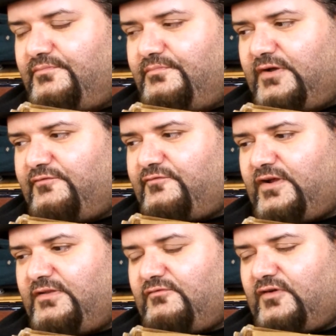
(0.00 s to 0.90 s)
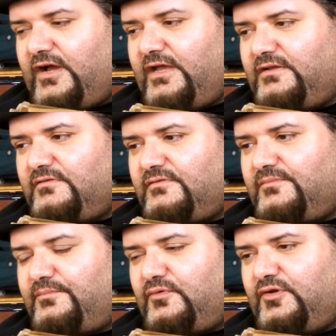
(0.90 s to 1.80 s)
My friend Ryan,
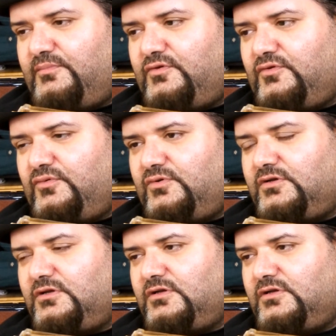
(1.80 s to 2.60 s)
Boy in Blue